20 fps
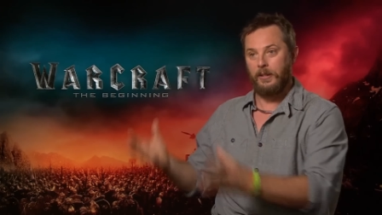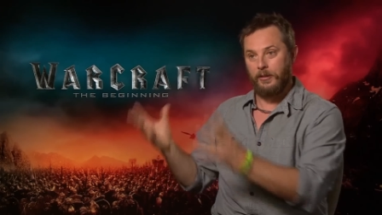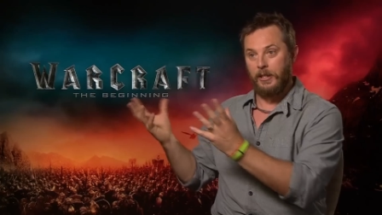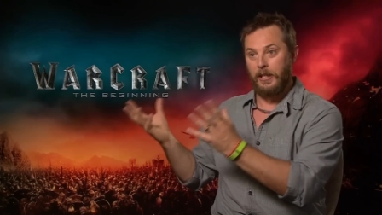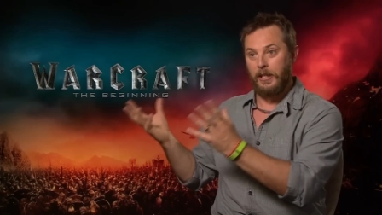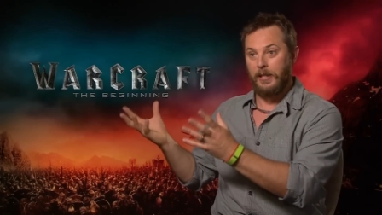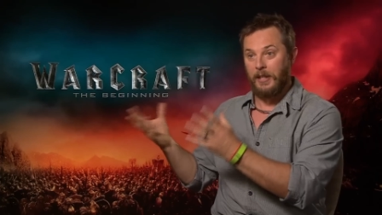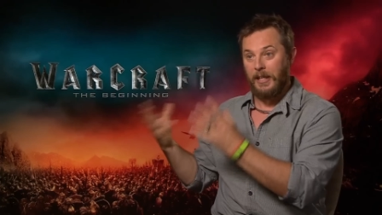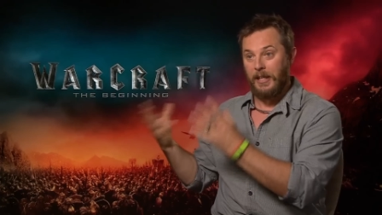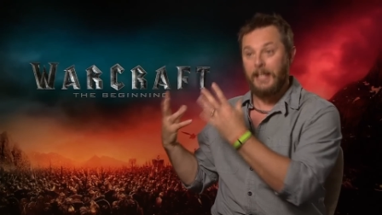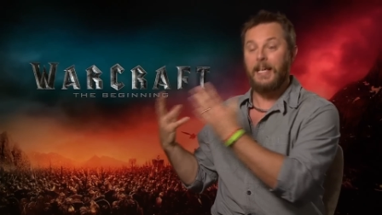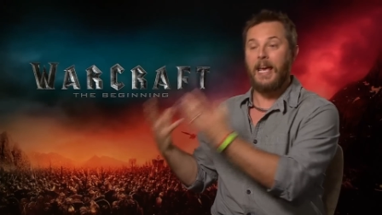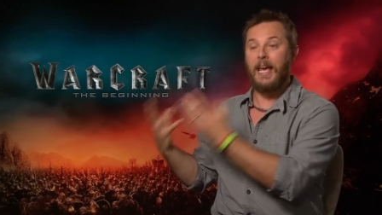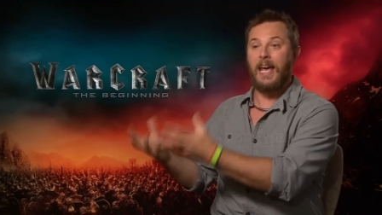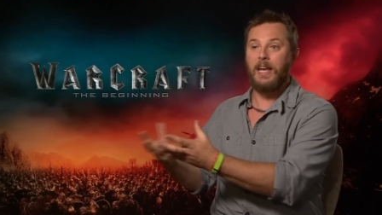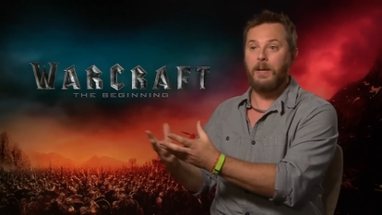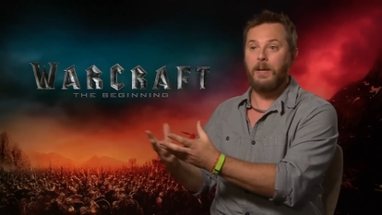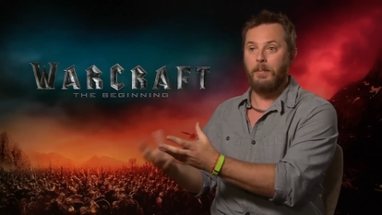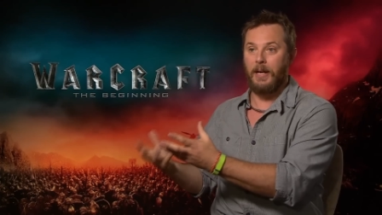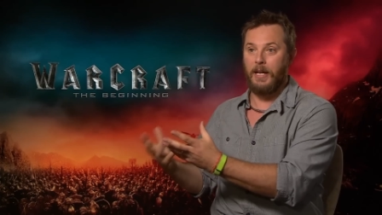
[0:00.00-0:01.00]
the
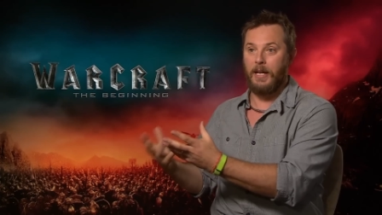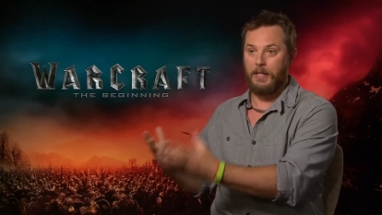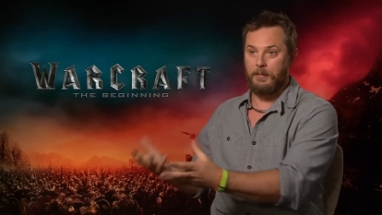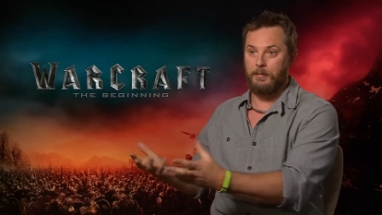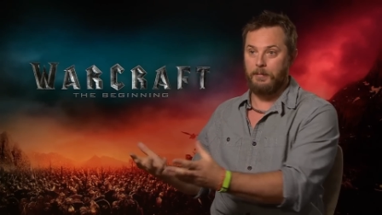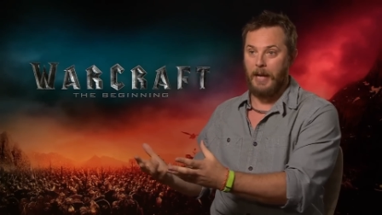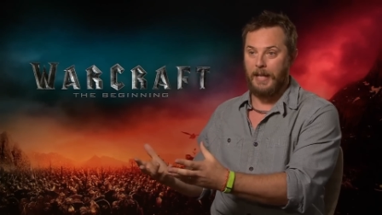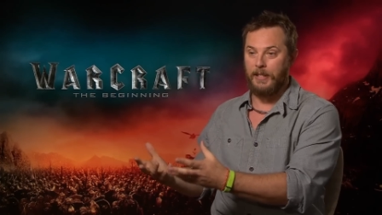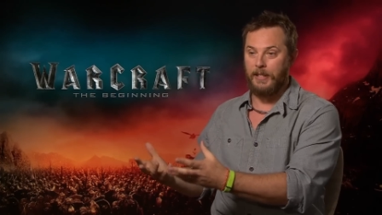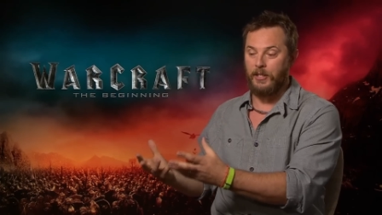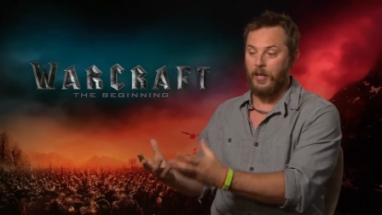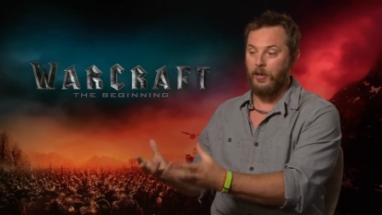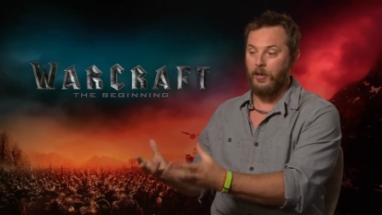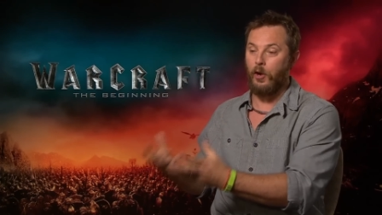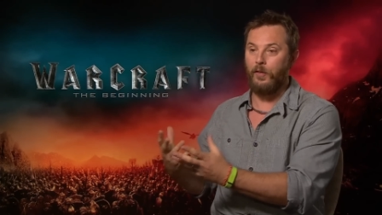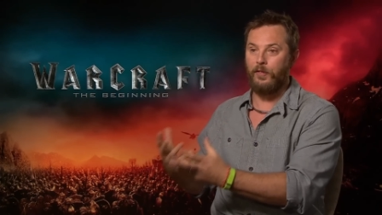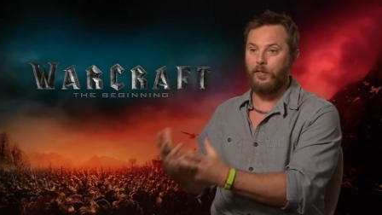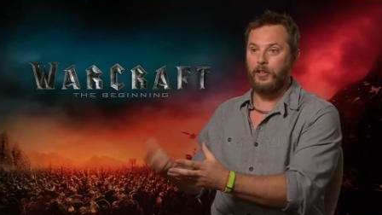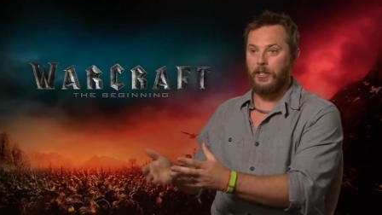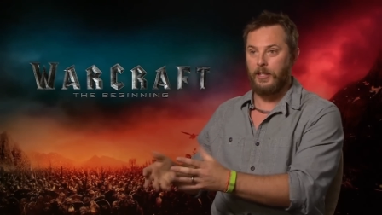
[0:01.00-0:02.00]
game had done
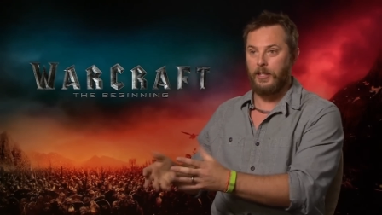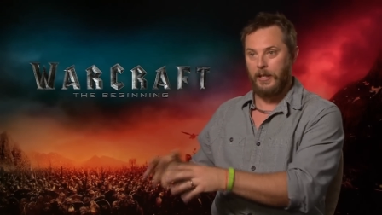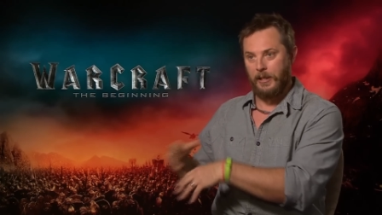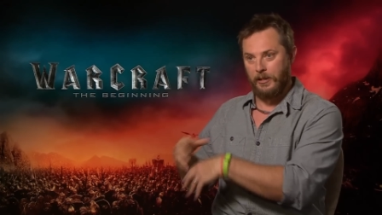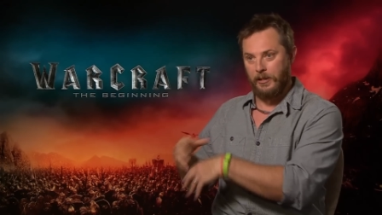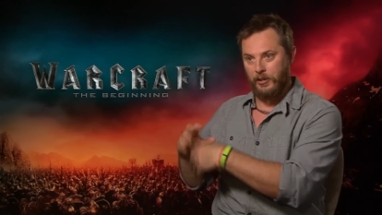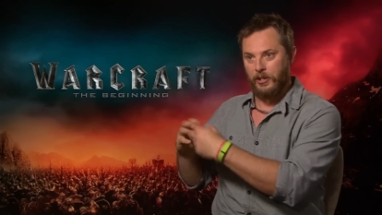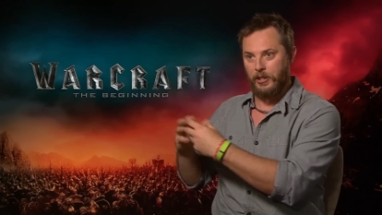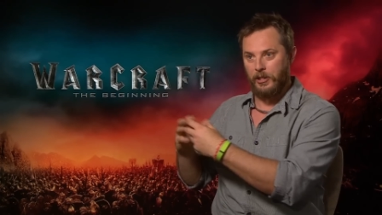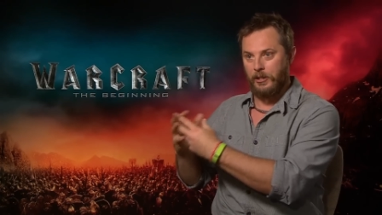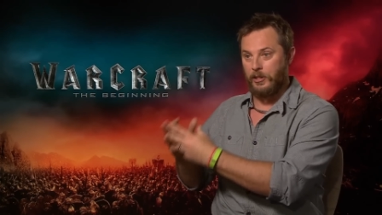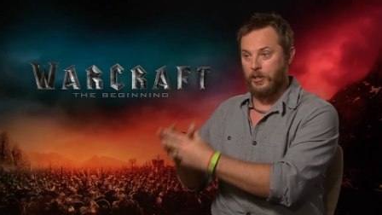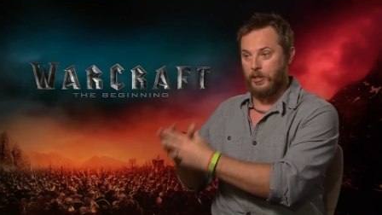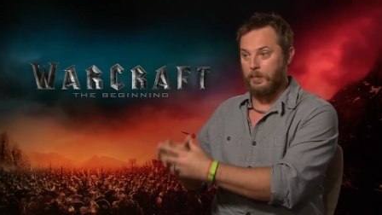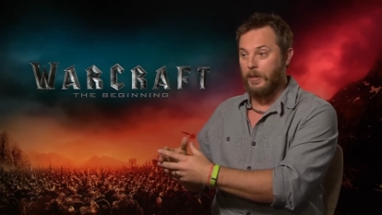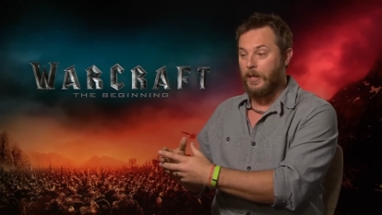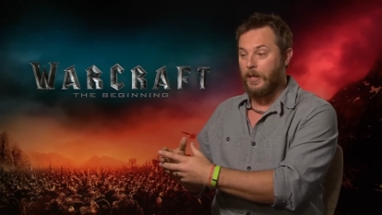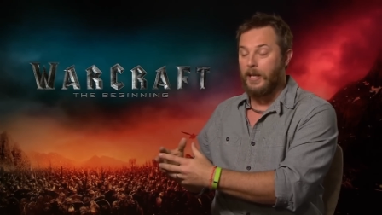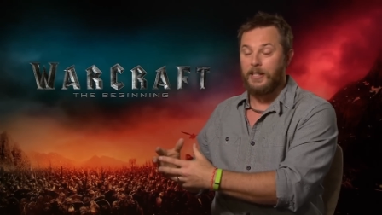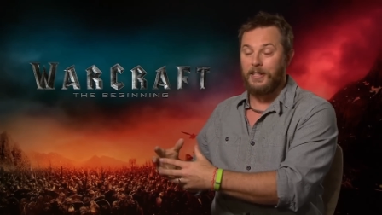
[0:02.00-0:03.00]
over the years
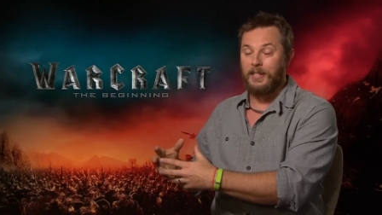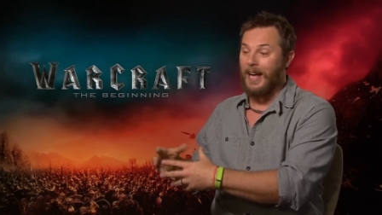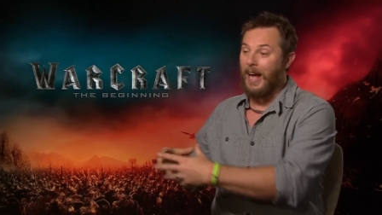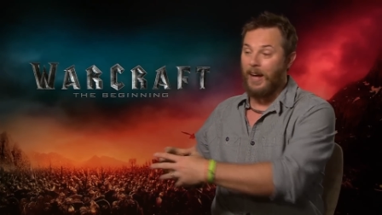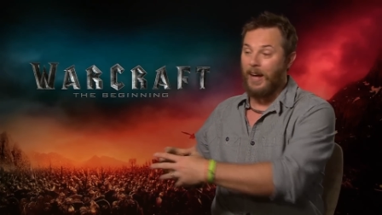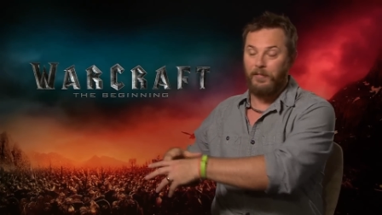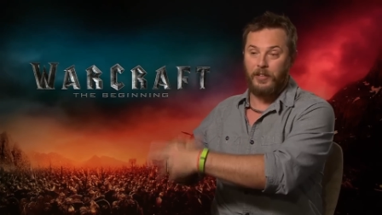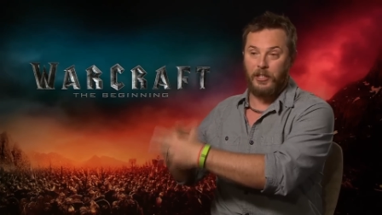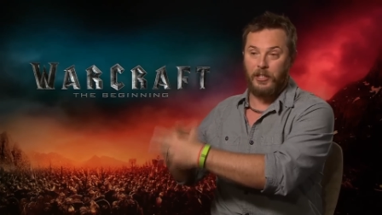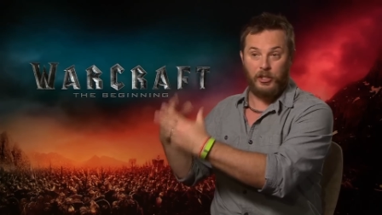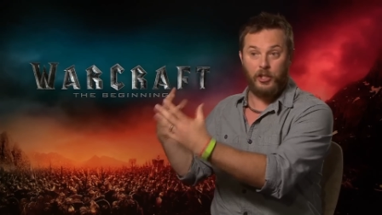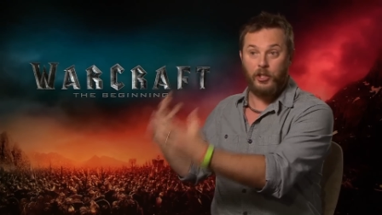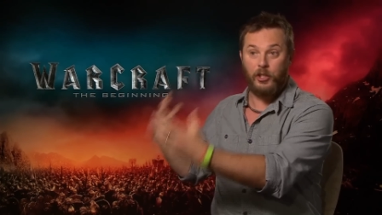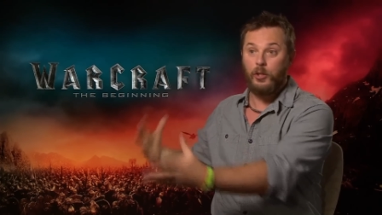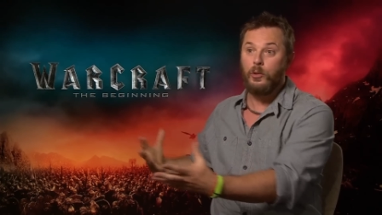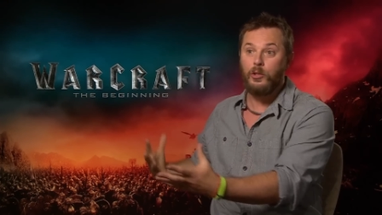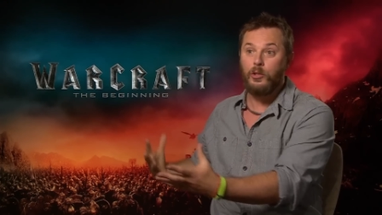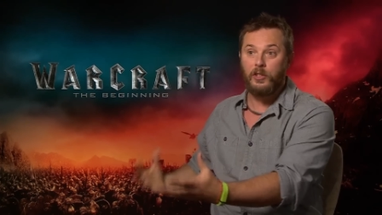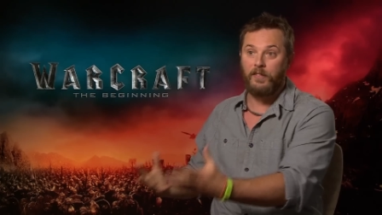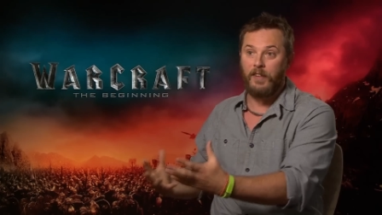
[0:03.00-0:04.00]
to have this
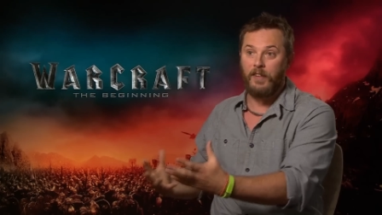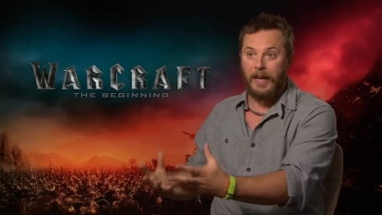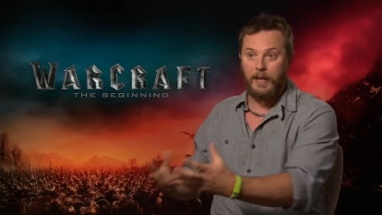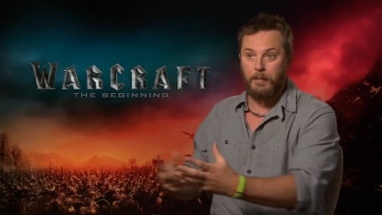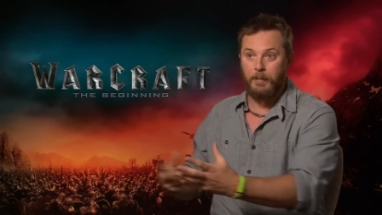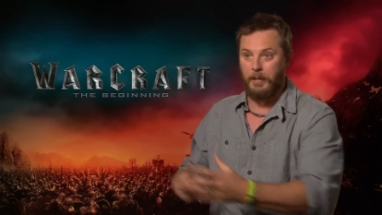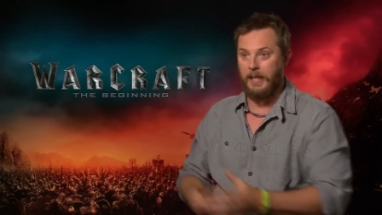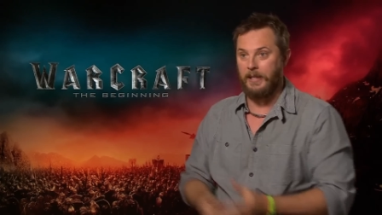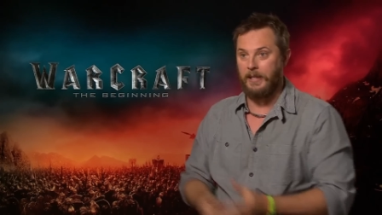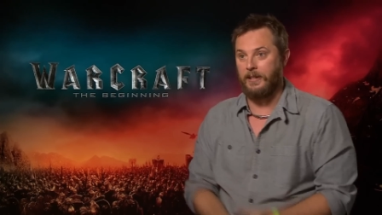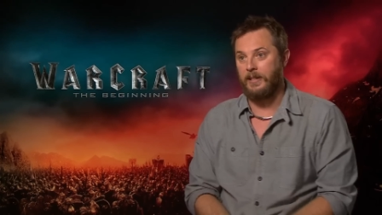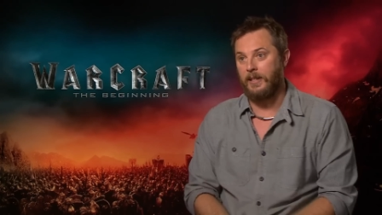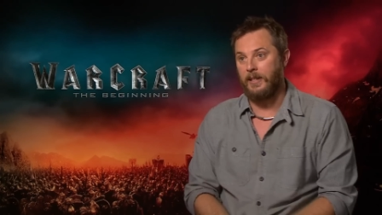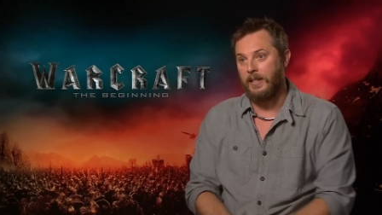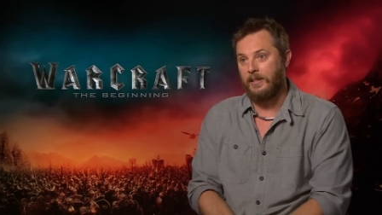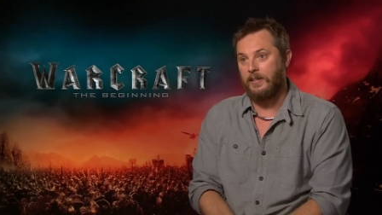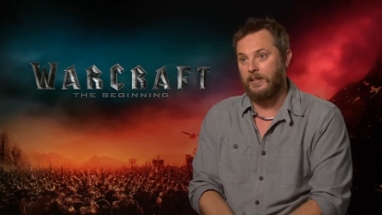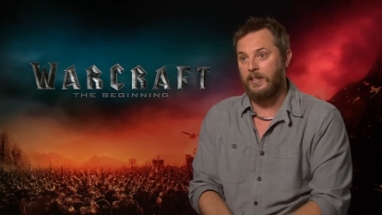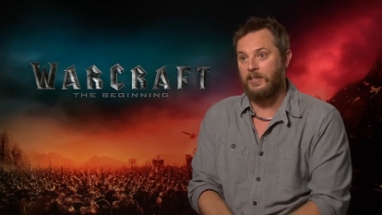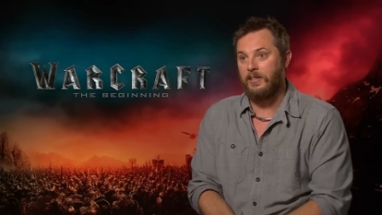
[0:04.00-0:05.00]
huge fan base that
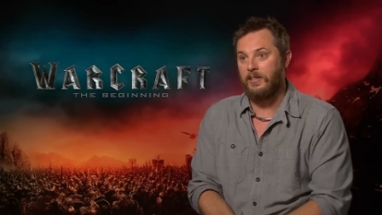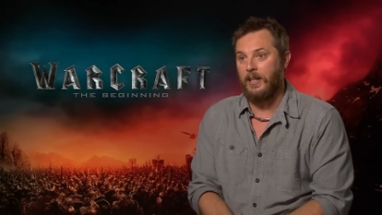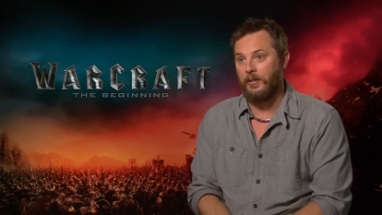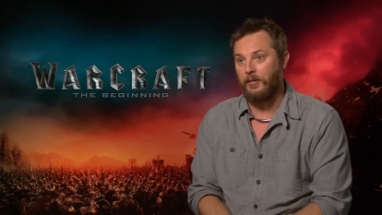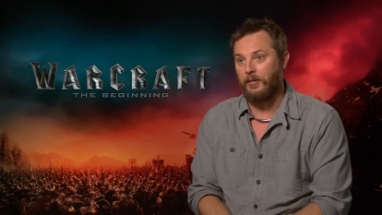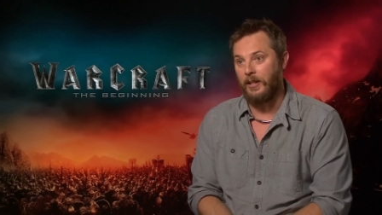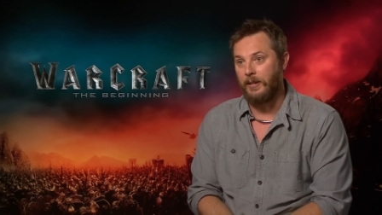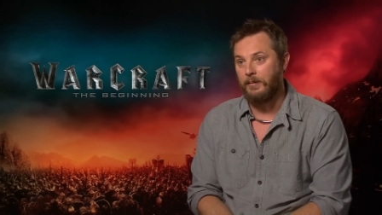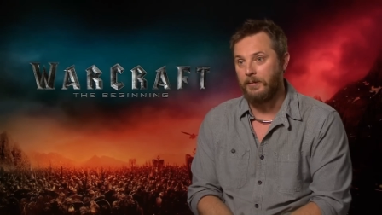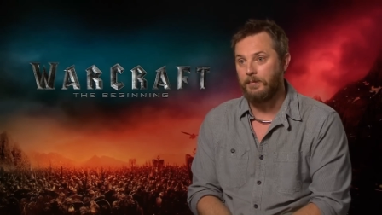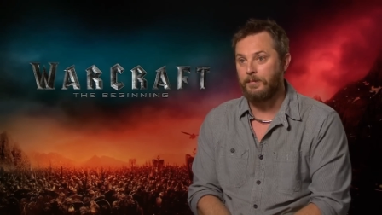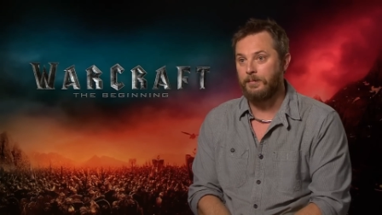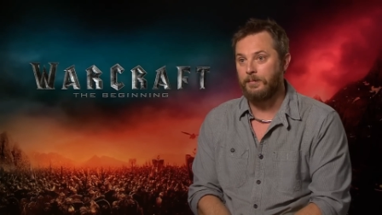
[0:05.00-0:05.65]
exists out there.